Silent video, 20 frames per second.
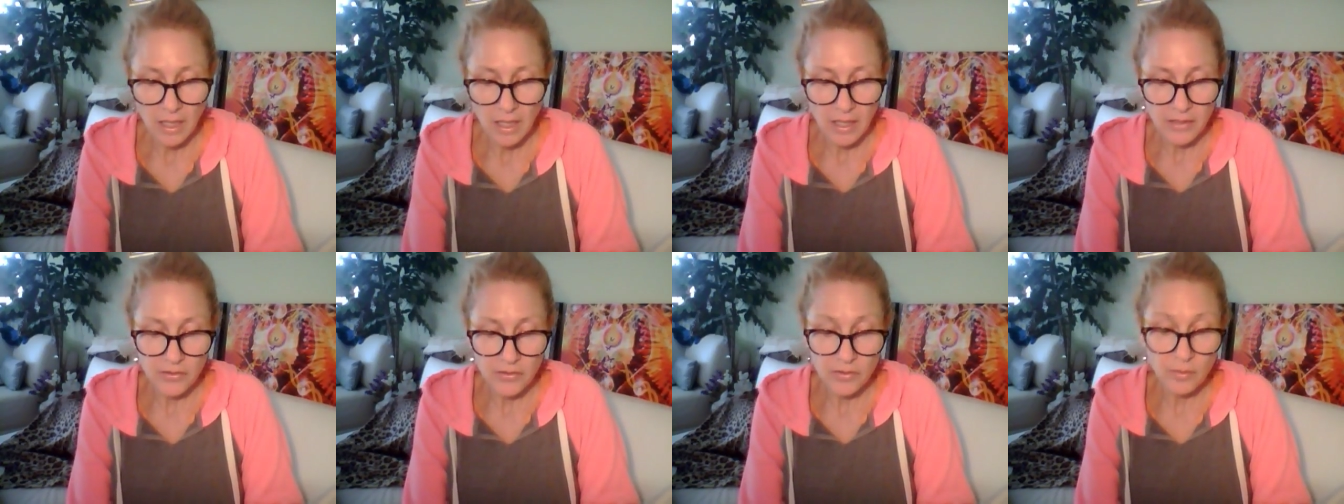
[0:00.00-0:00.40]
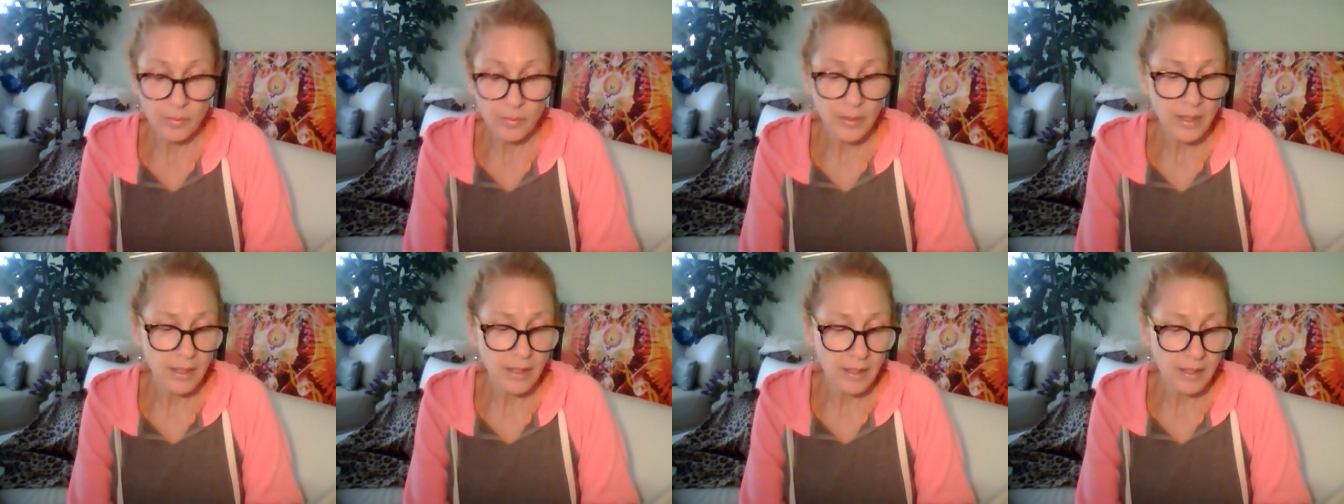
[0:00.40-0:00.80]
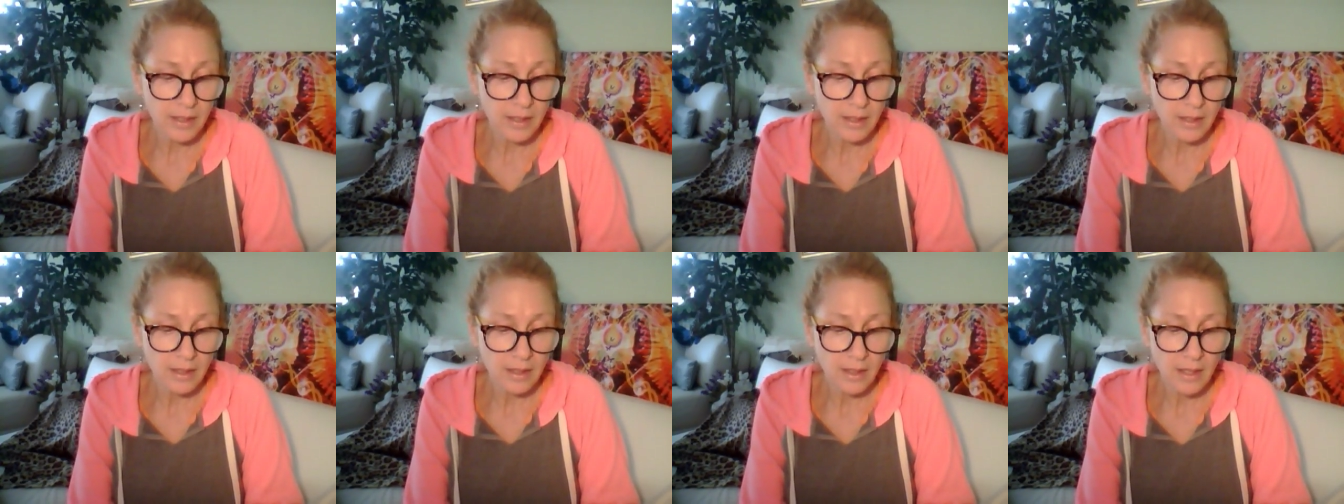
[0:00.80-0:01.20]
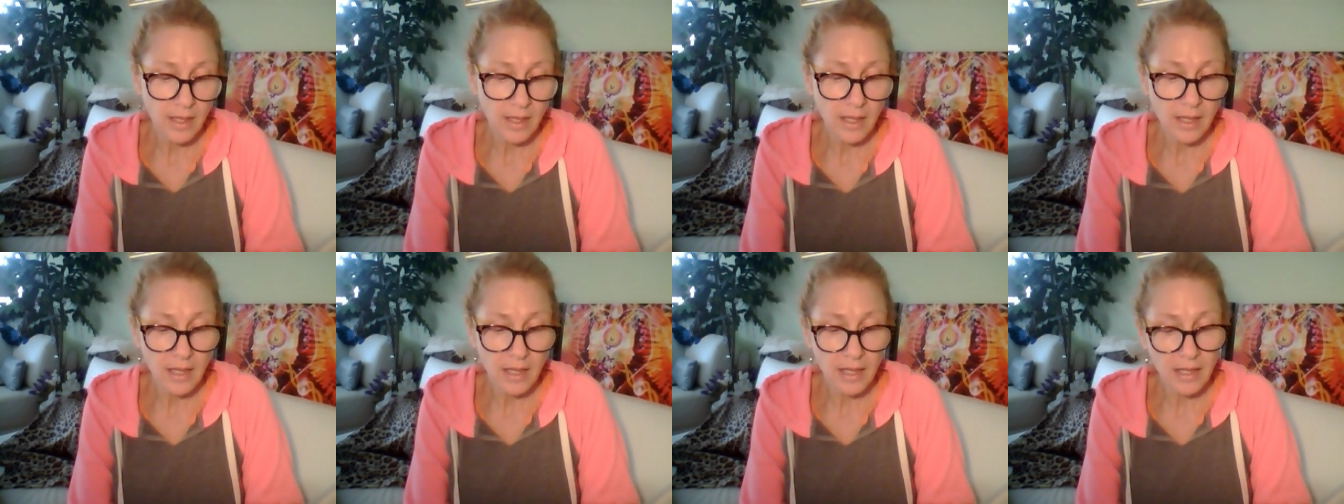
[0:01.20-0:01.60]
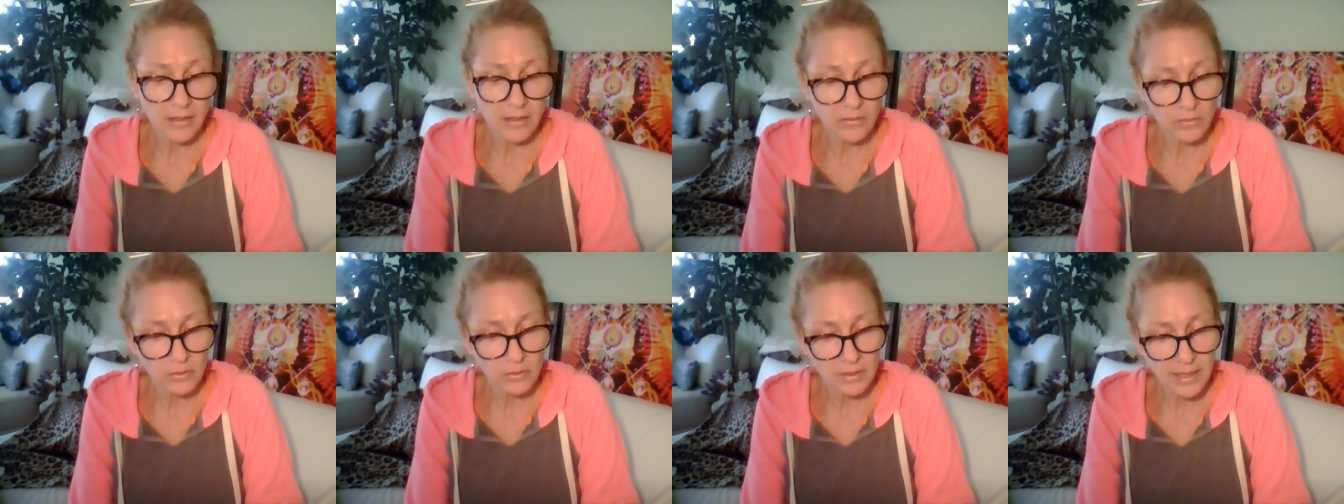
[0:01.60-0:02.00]
and your being,
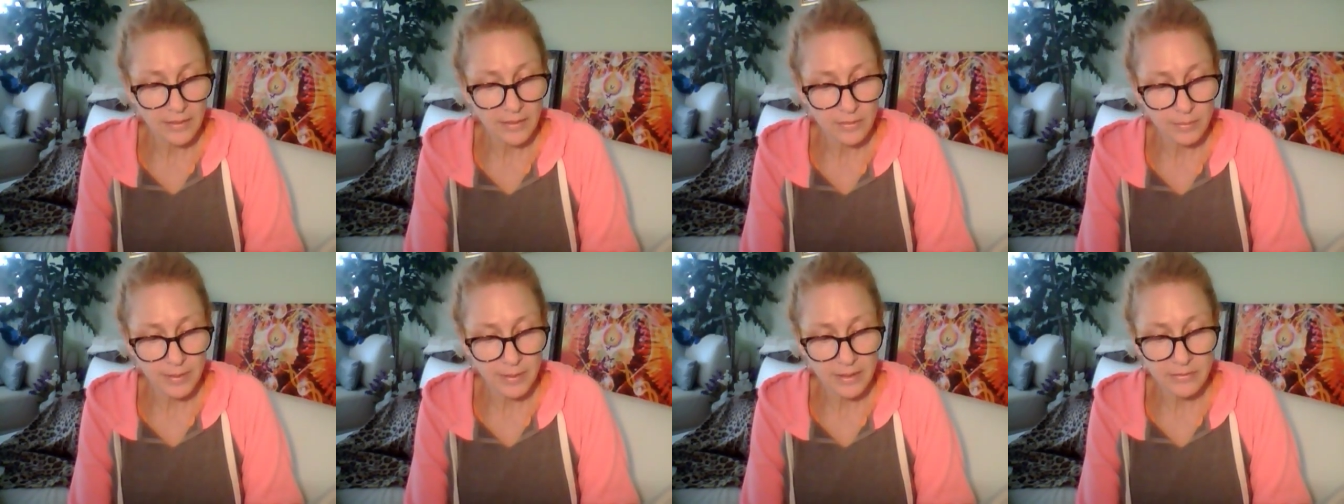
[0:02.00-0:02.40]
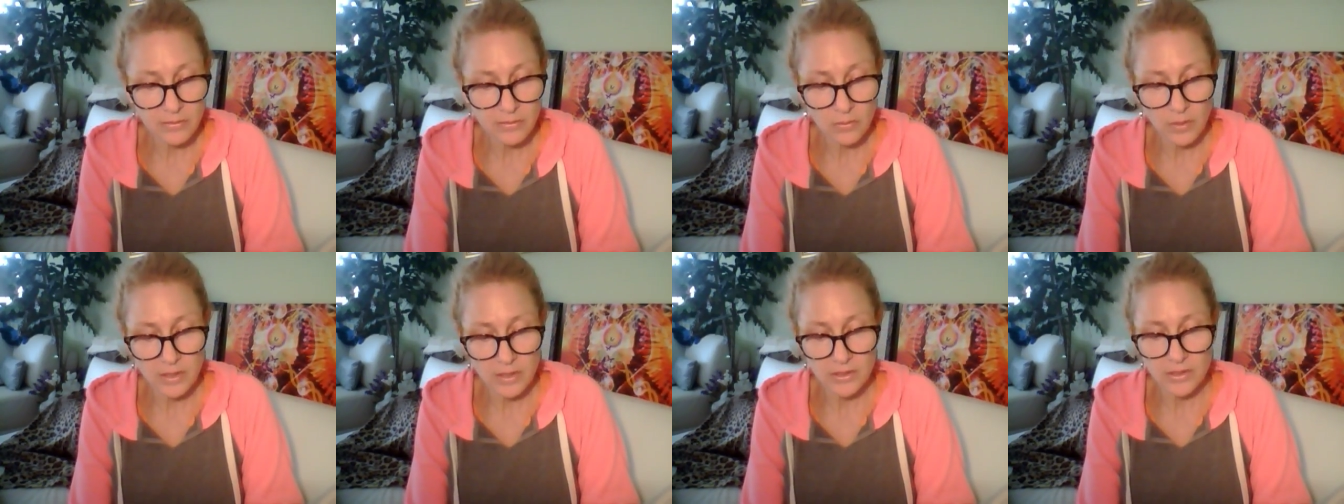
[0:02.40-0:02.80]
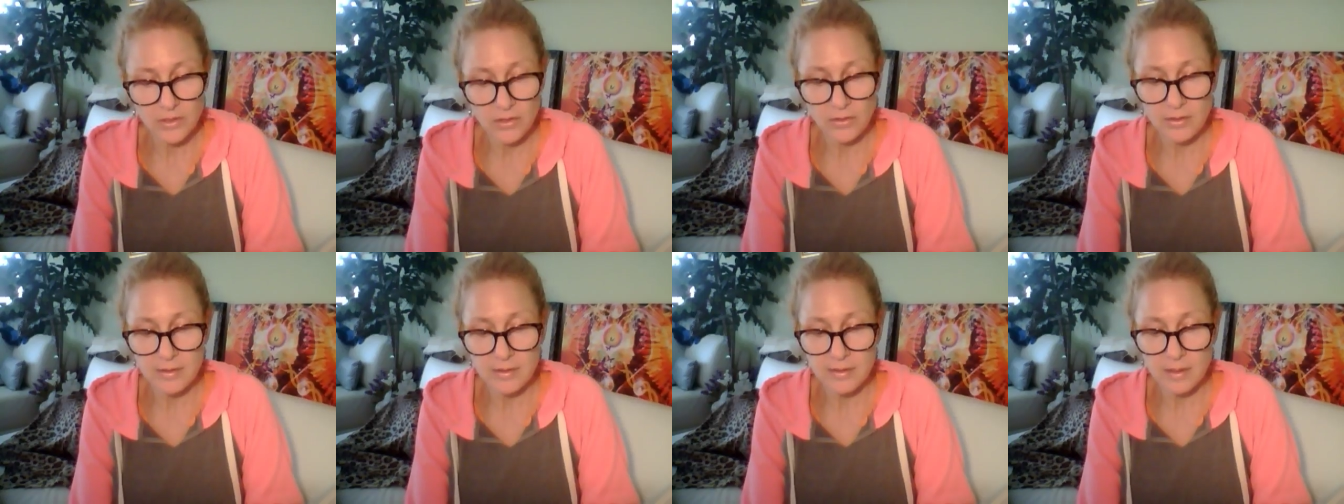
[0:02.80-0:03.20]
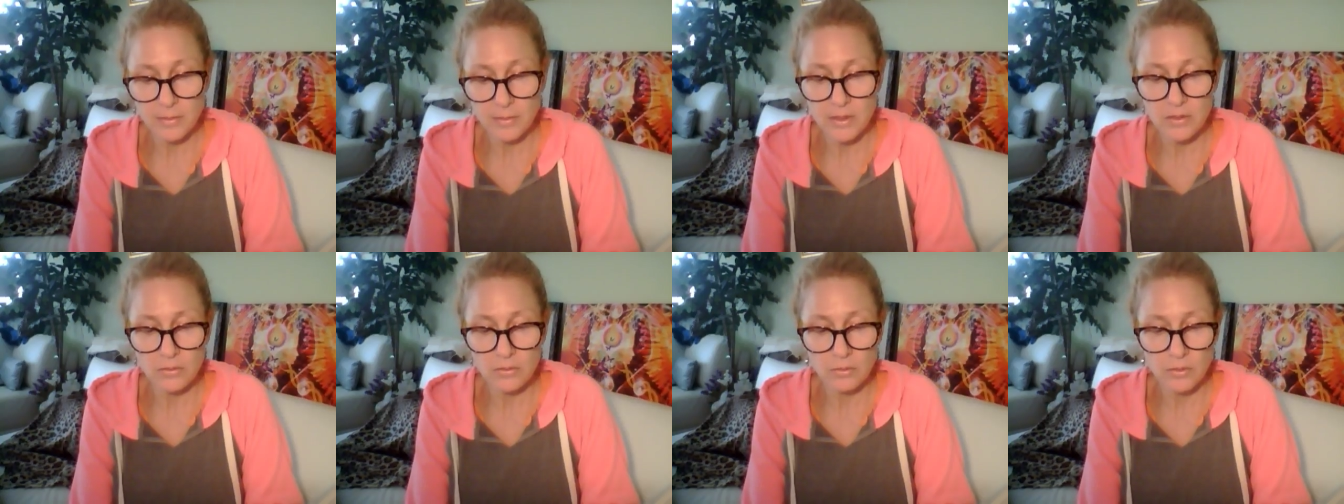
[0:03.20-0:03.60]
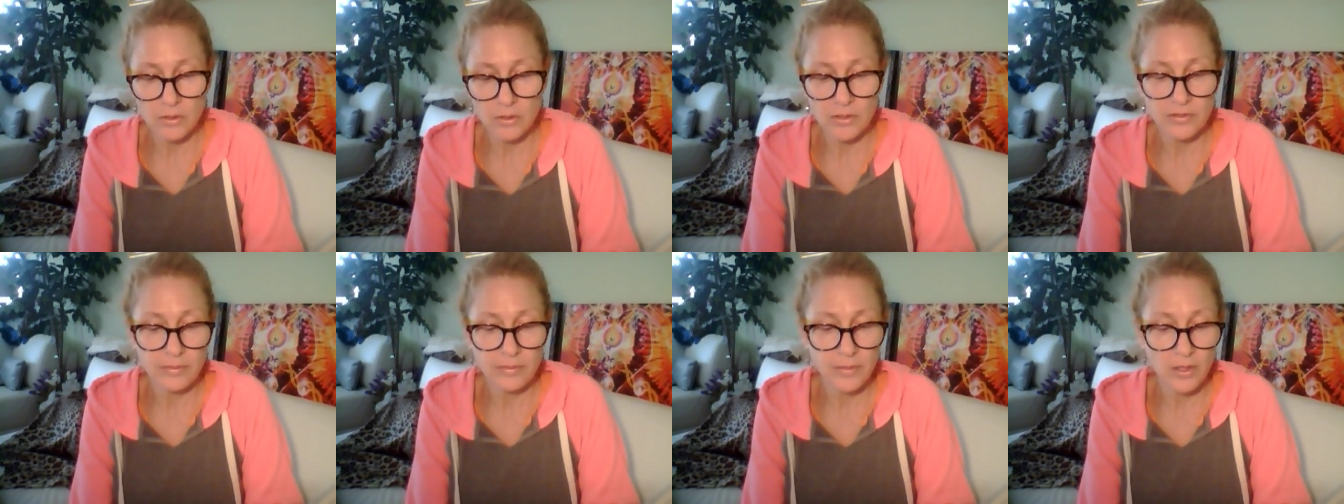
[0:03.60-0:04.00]
and to allow the biggest question you can summon to
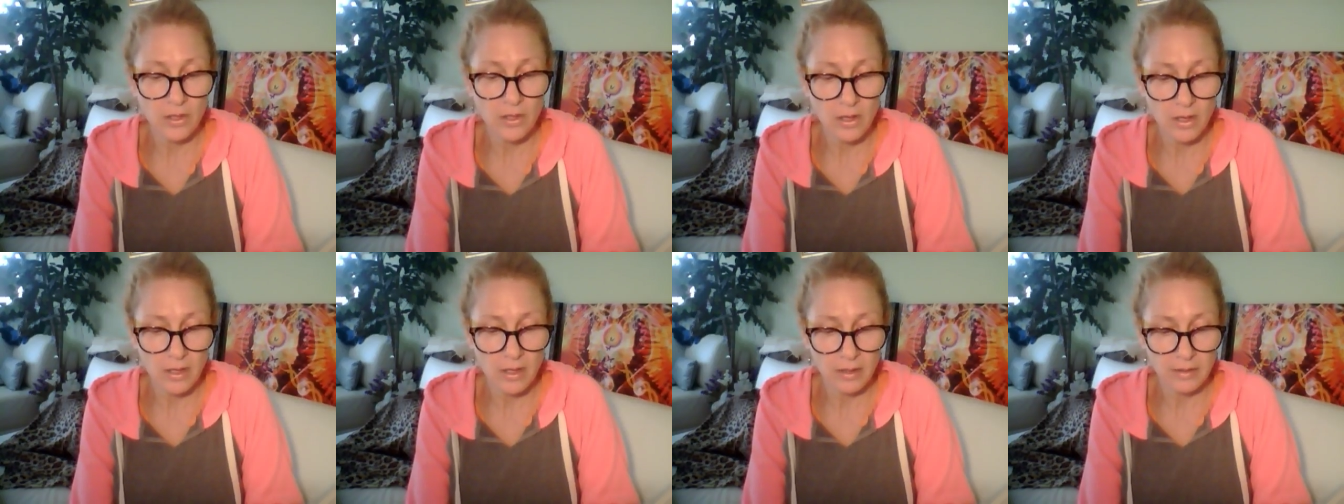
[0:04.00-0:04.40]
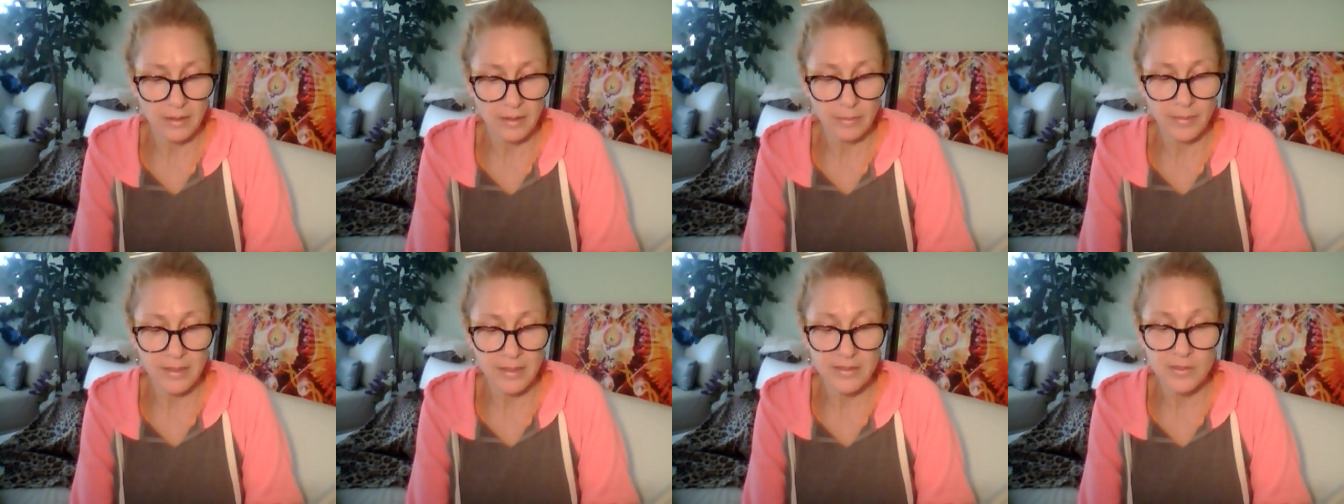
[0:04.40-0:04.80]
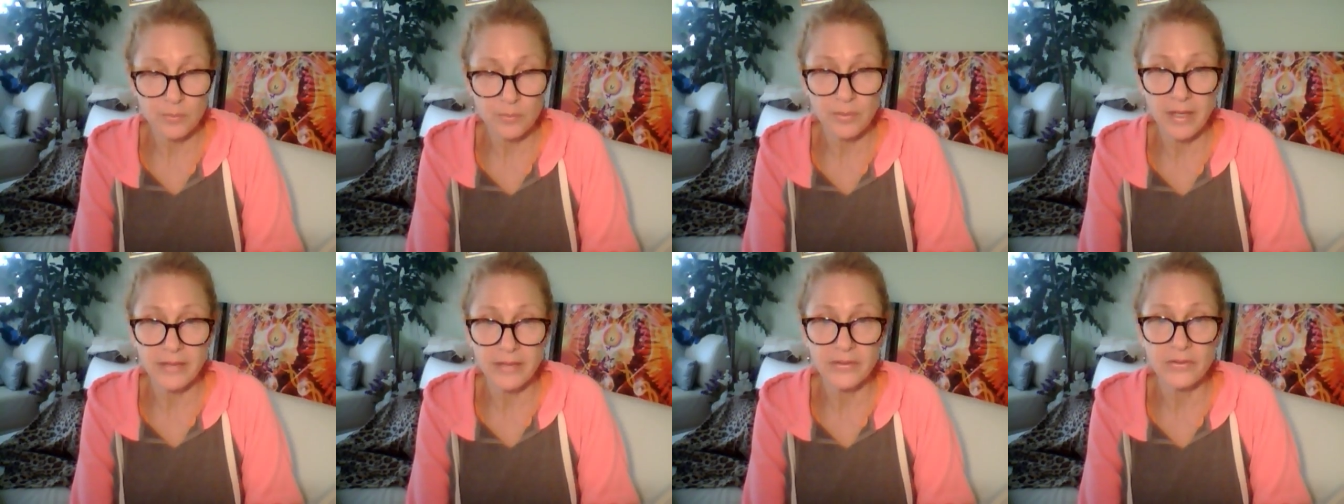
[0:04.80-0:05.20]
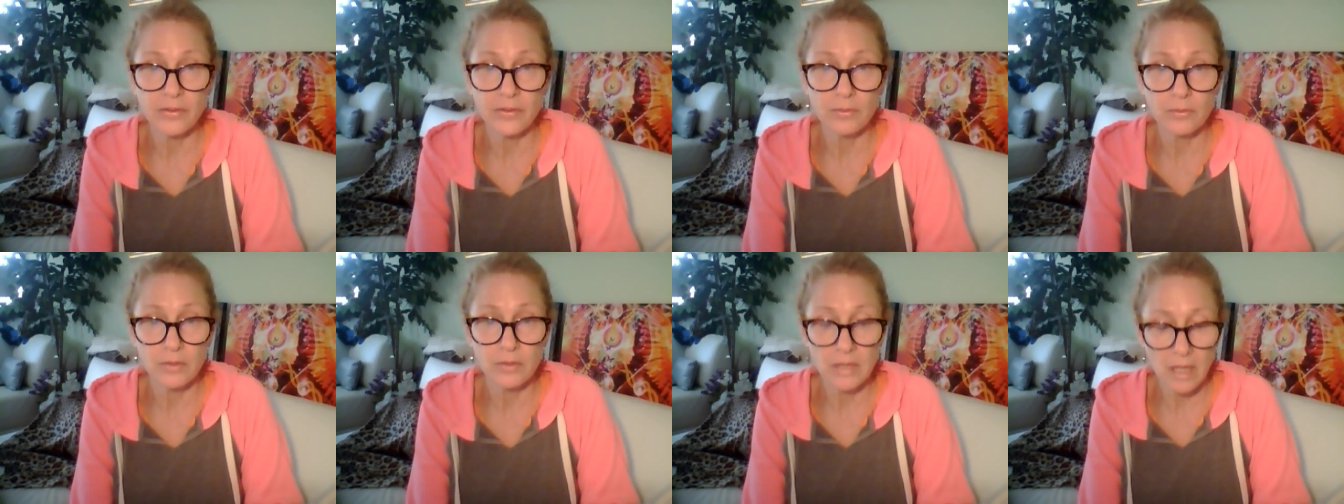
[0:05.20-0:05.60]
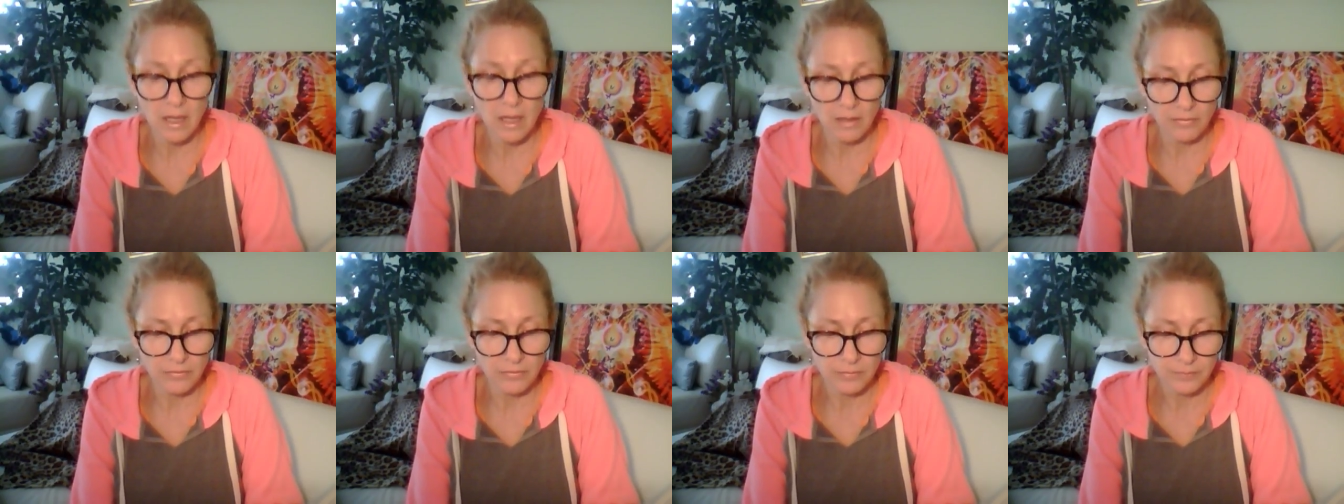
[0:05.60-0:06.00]
emerge from your heart and be expressed through
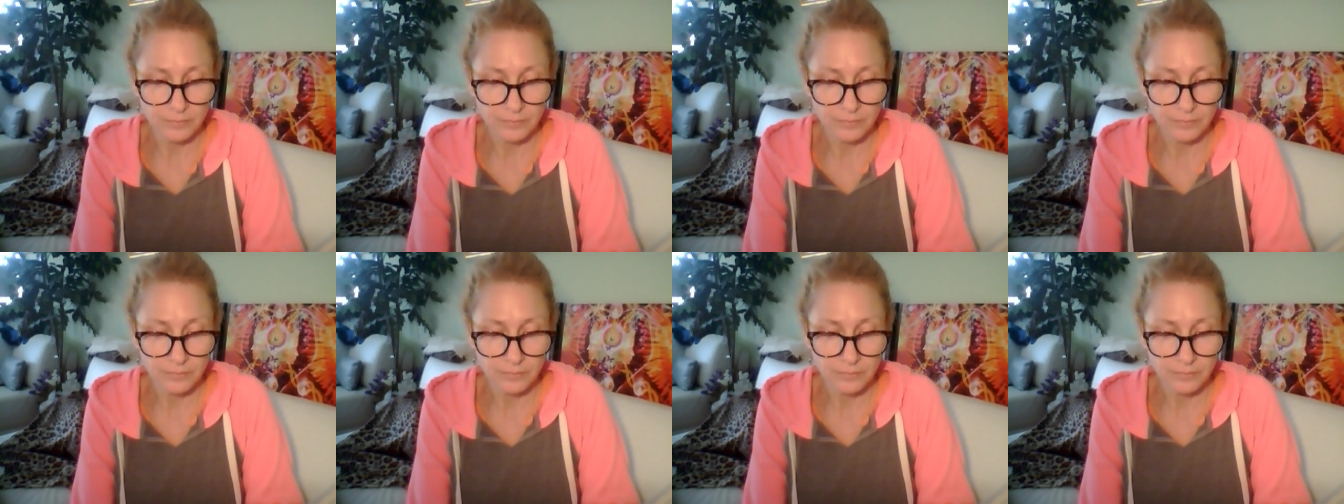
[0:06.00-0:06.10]
love.